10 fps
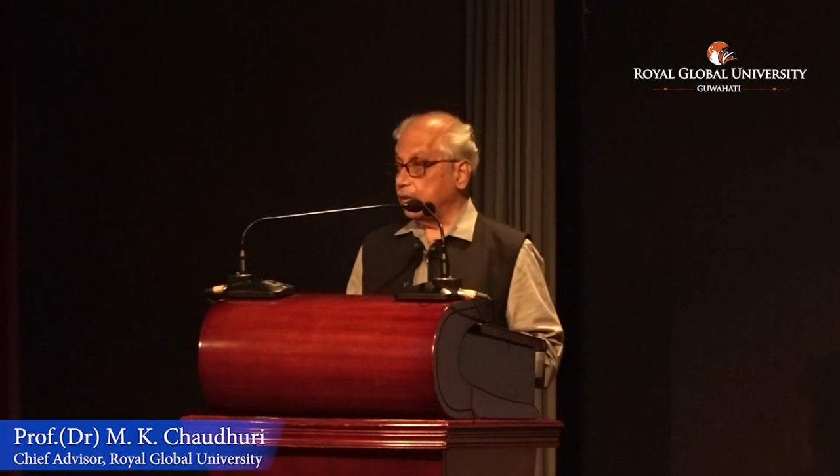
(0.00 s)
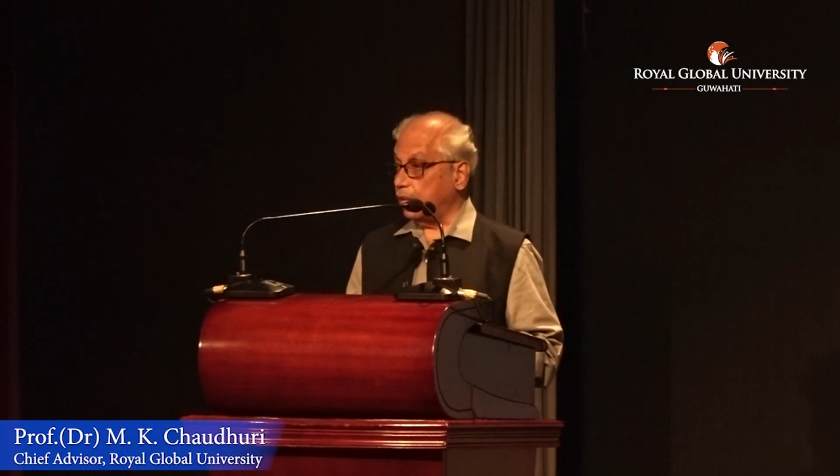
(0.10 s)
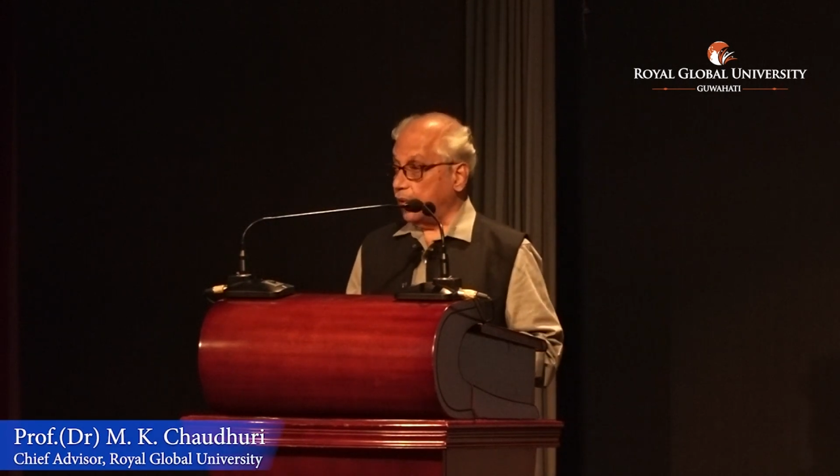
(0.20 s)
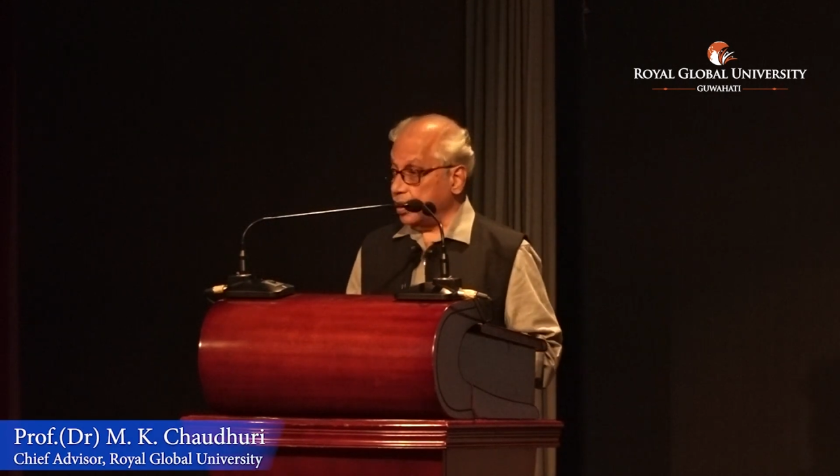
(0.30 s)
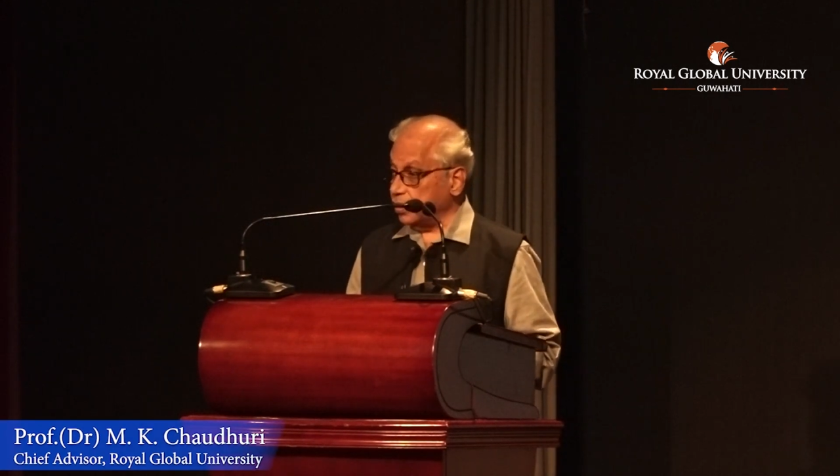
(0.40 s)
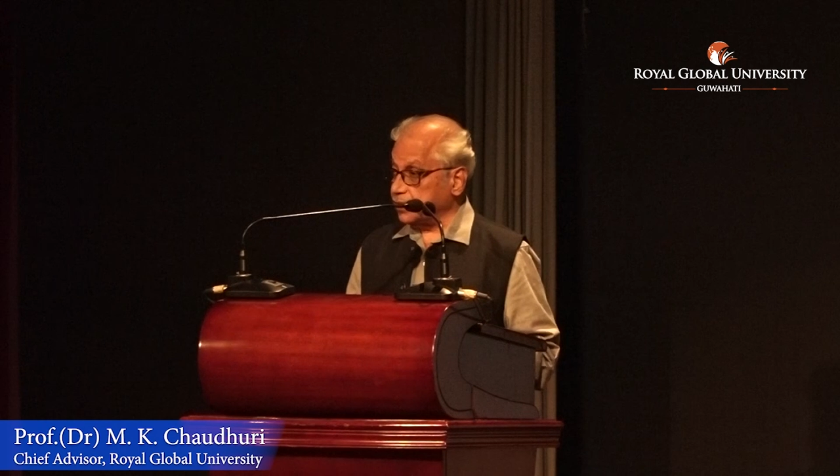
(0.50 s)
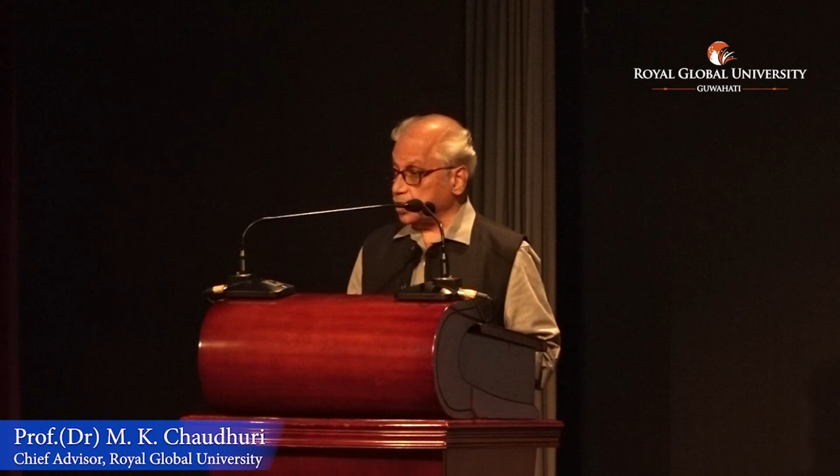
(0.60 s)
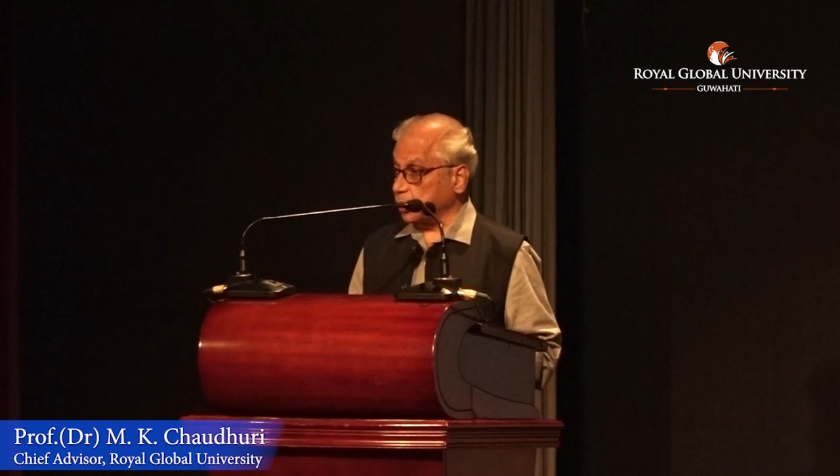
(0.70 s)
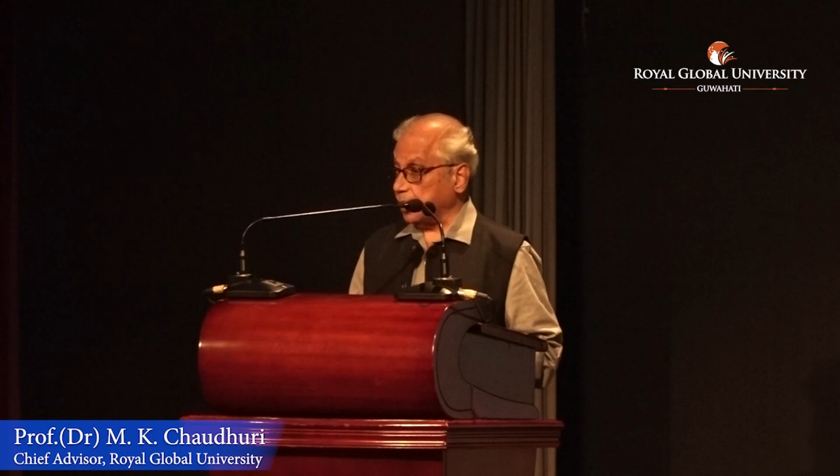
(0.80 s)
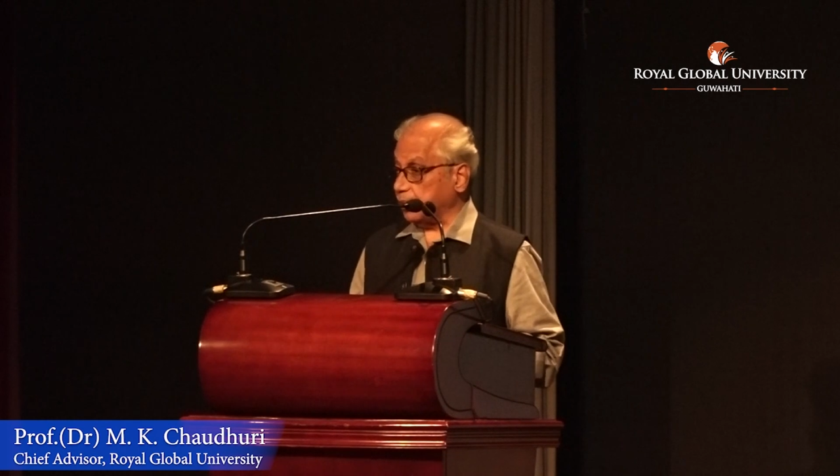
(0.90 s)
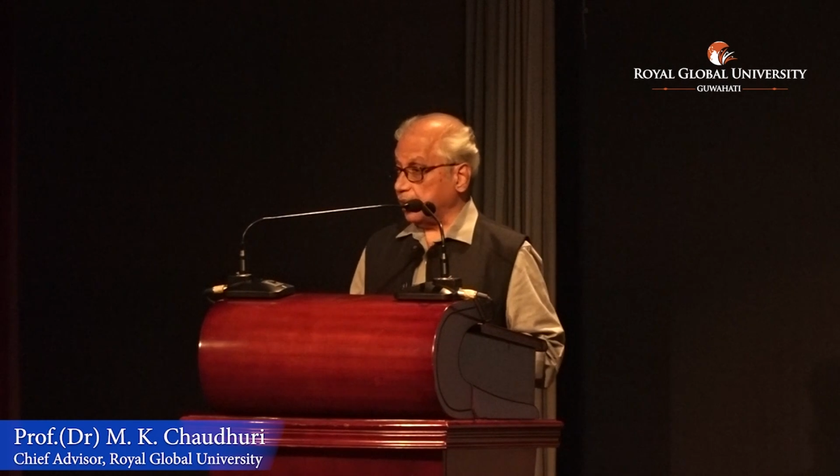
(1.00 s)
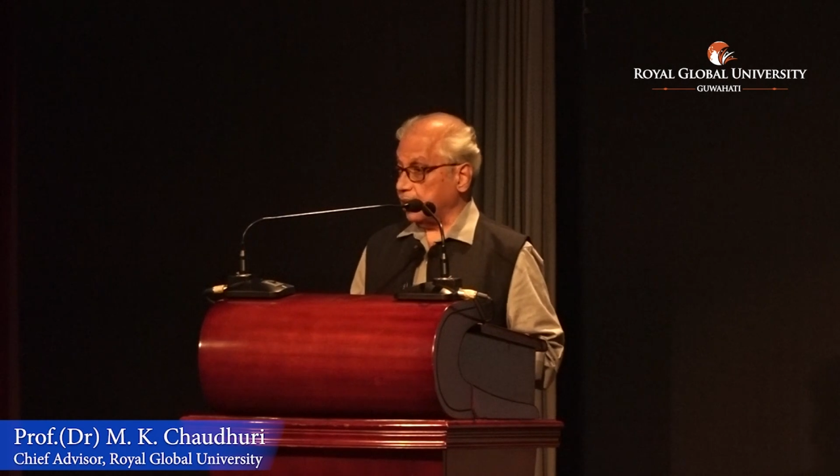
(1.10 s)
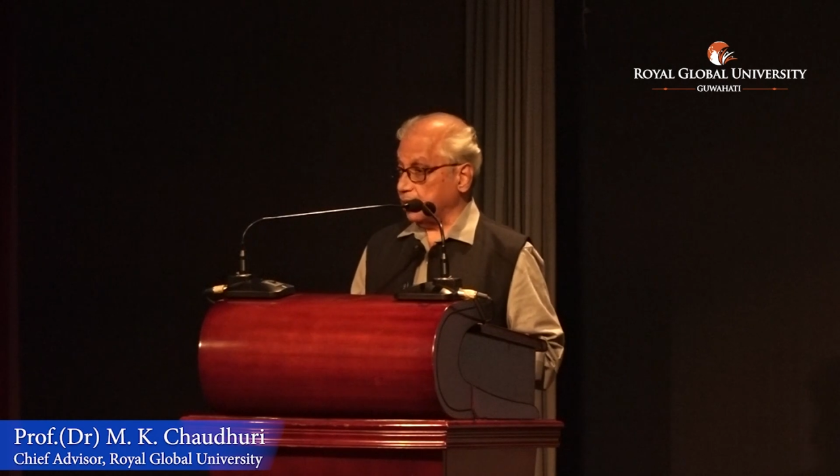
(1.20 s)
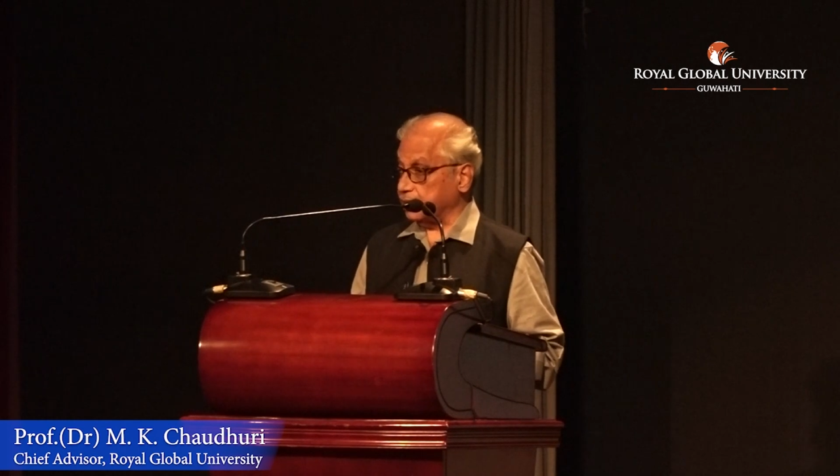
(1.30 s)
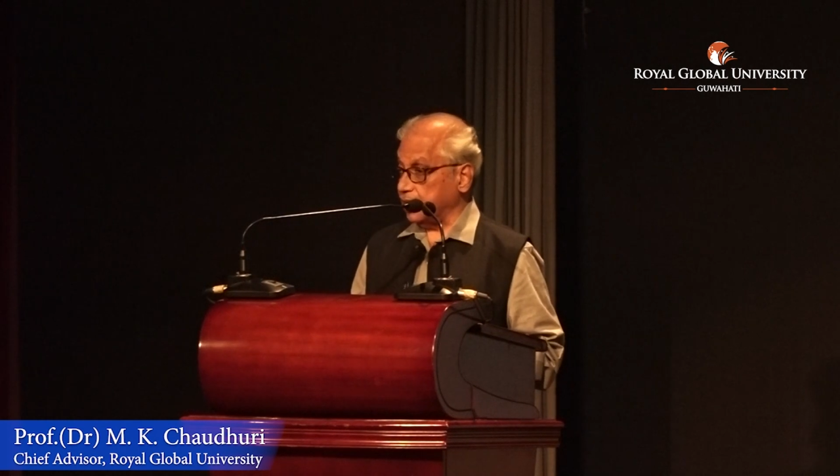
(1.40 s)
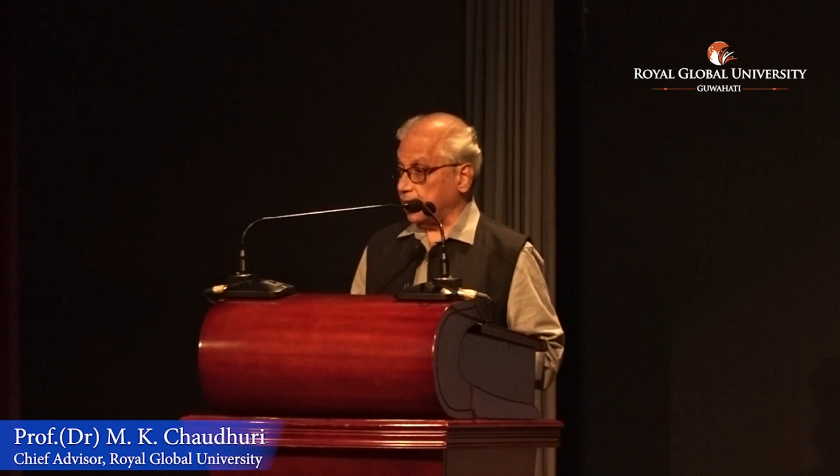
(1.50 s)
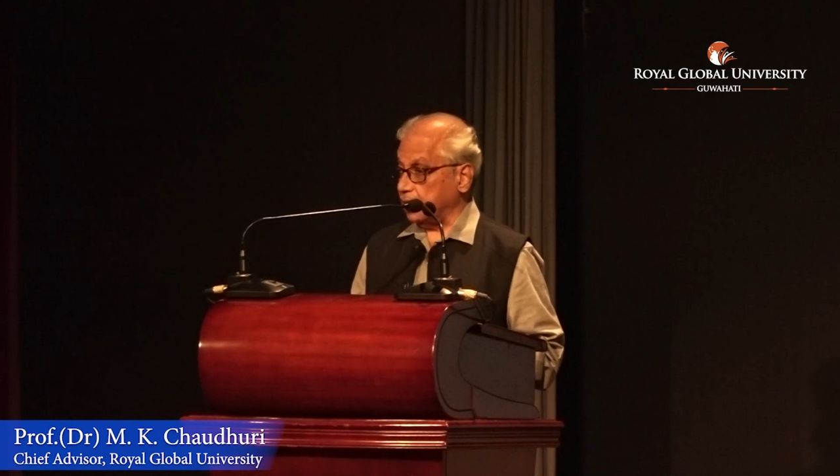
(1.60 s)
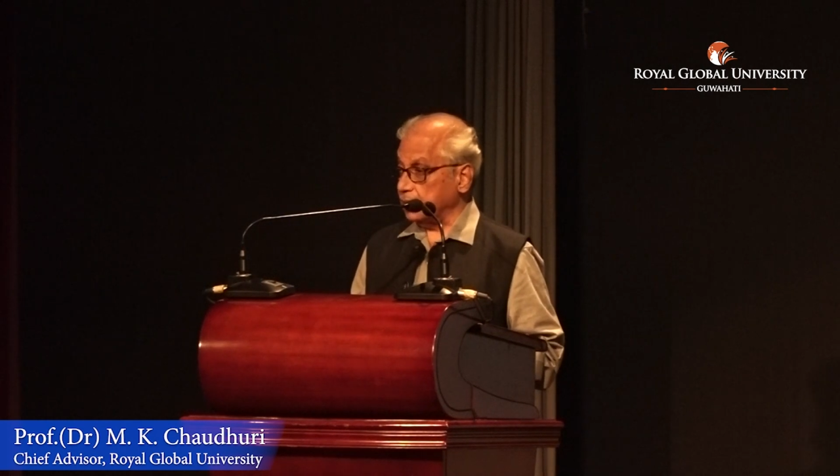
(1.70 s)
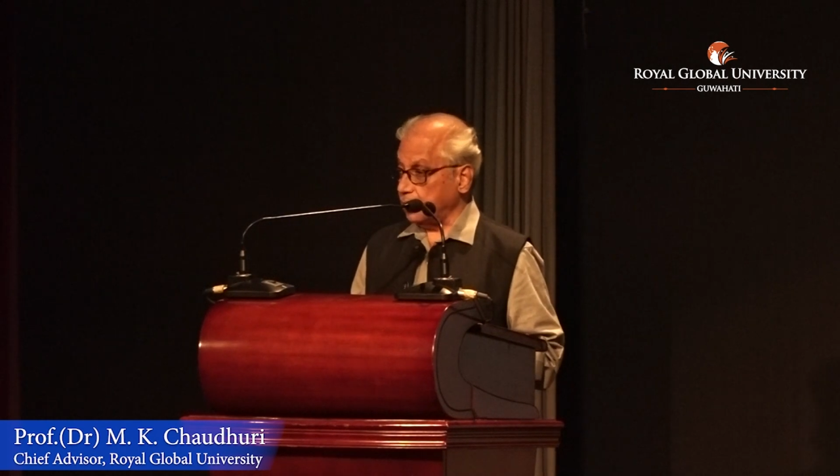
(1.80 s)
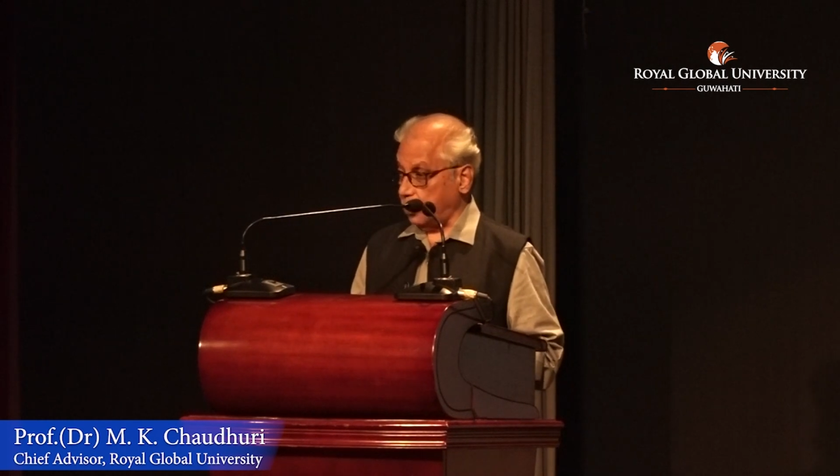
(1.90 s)
one of the superpower of the
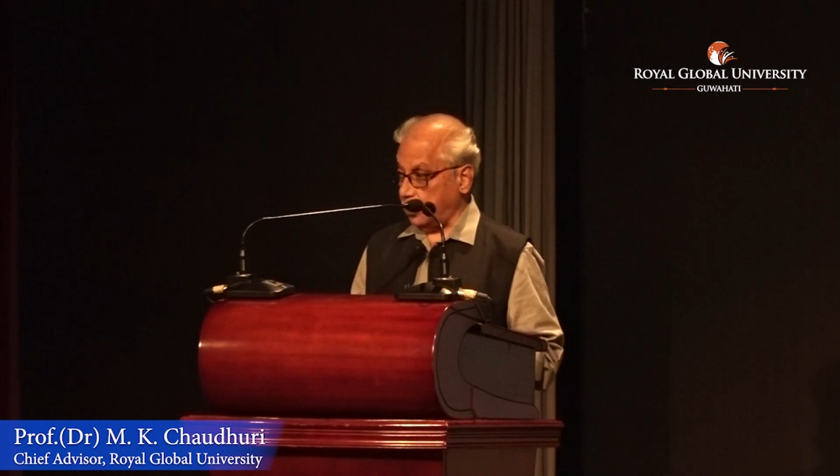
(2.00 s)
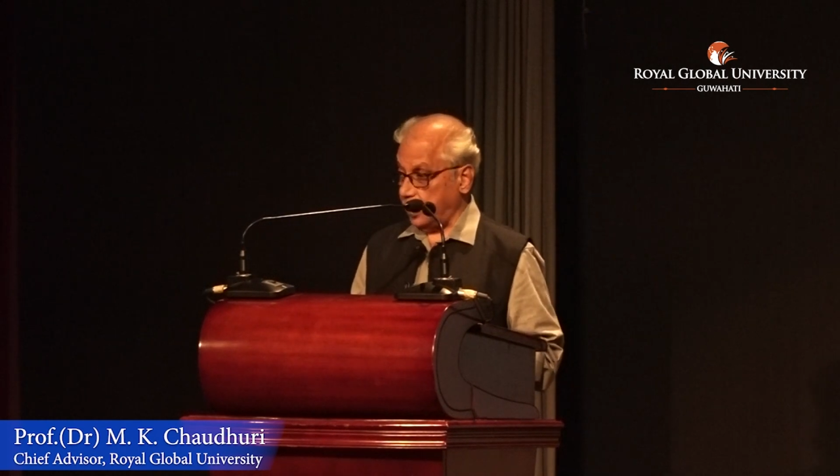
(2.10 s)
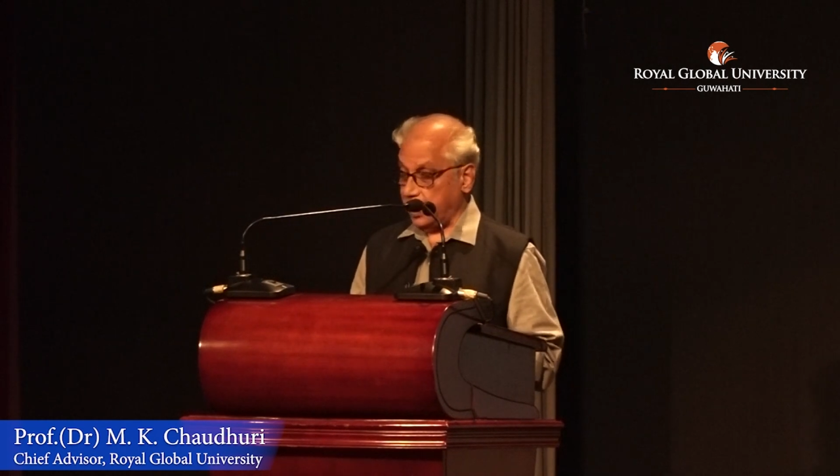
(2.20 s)
globe,